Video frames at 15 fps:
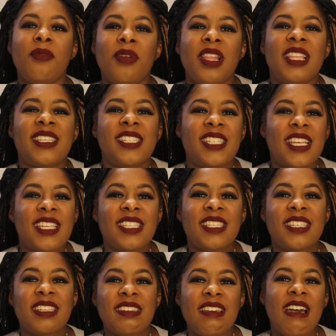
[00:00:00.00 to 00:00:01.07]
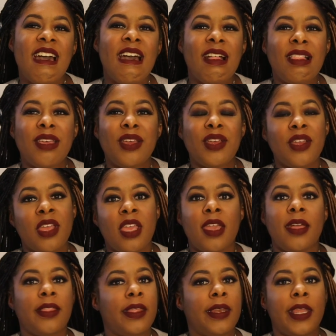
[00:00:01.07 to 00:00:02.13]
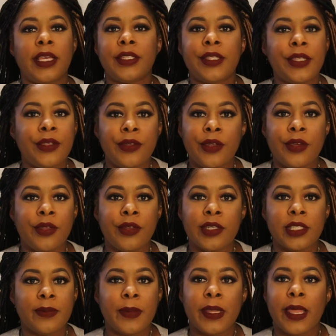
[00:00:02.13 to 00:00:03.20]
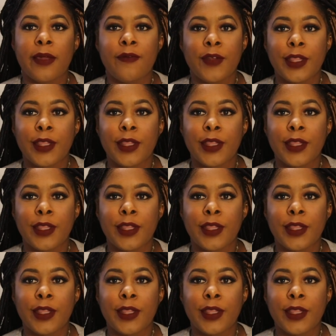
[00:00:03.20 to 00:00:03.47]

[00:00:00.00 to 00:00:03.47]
well, it's just $1, and then next thing you know, you just spend like